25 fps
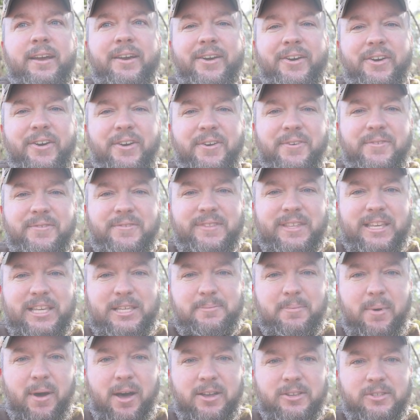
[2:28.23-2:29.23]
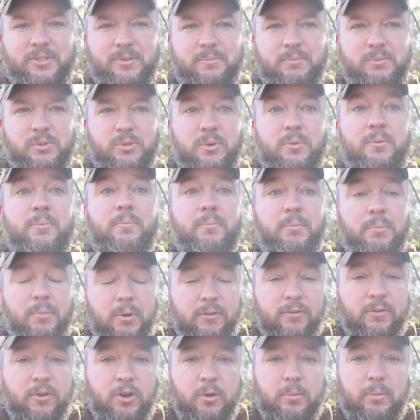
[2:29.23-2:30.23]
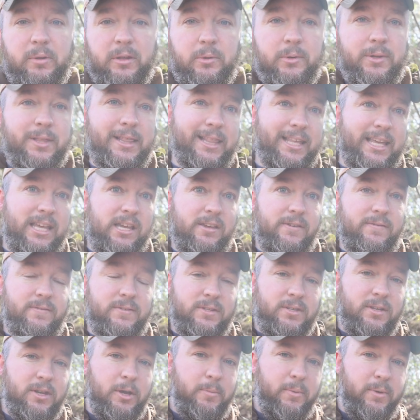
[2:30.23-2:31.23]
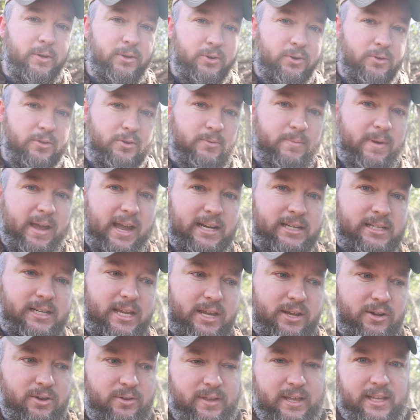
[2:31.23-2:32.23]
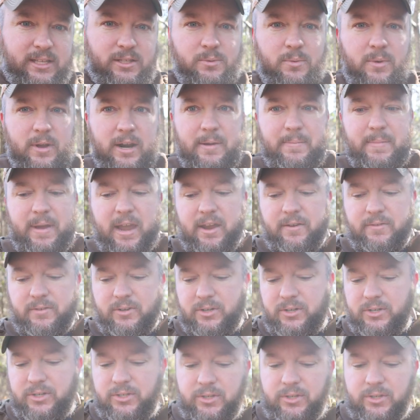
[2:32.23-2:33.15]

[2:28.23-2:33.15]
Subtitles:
of these possums, preferably with leaves up under their back tail. That's what I'm after.